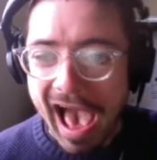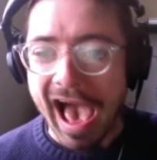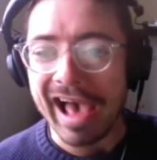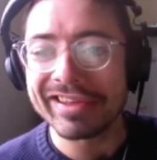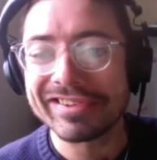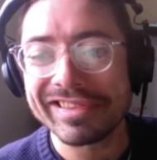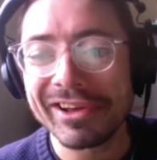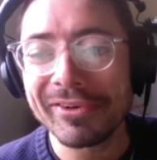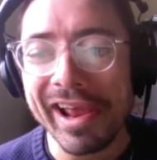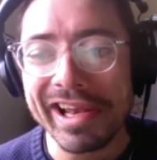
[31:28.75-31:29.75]
As
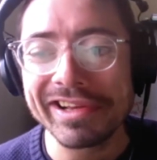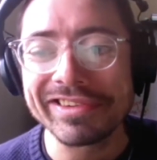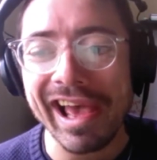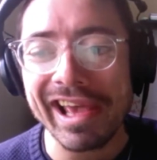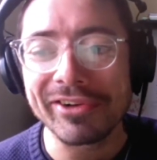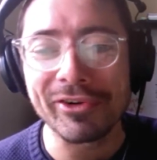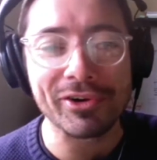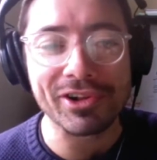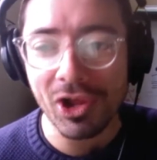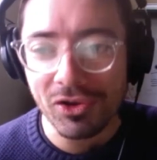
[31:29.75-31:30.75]
the wedding day grew
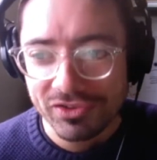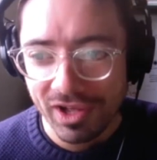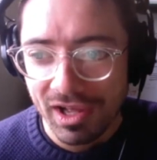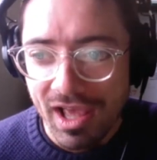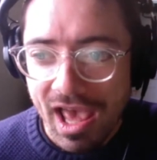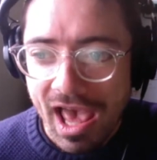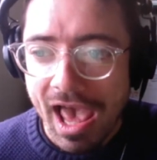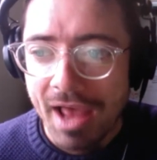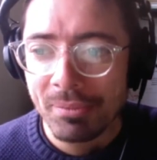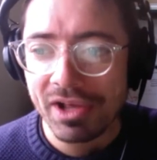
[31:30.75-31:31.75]
closer,
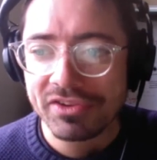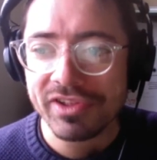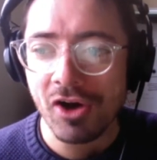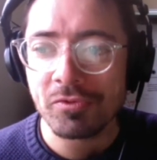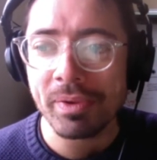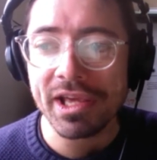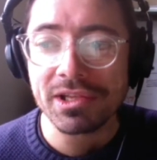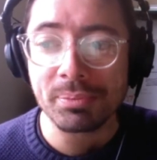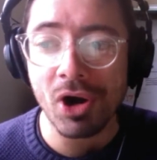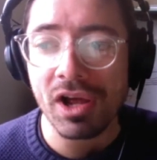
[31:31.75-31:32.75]
and myself being the
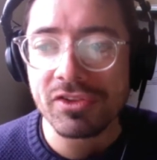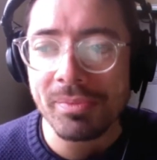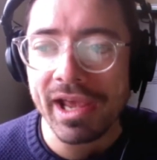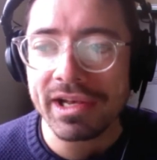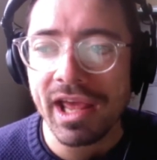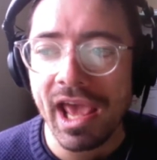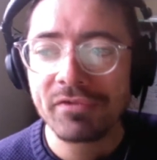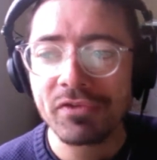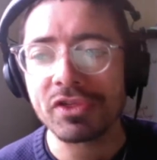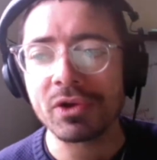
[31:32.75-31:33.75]
bridesmaid,
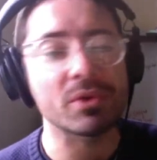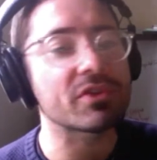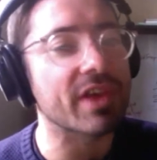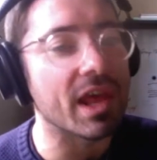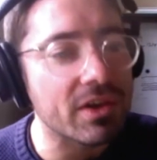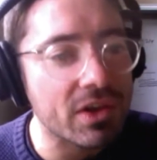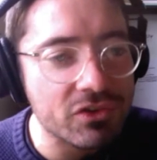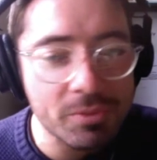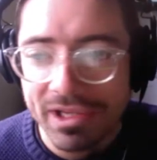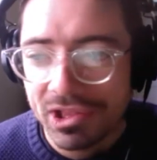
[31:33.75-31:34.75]
everything was set
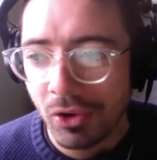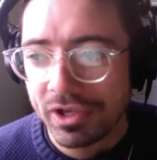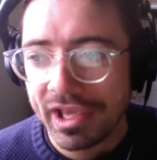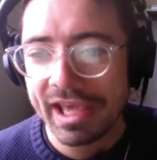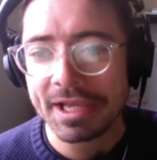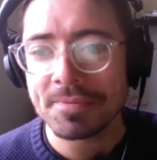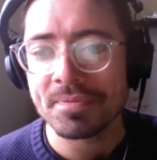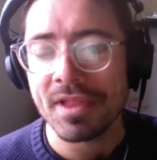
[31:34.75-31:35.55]
to be low key.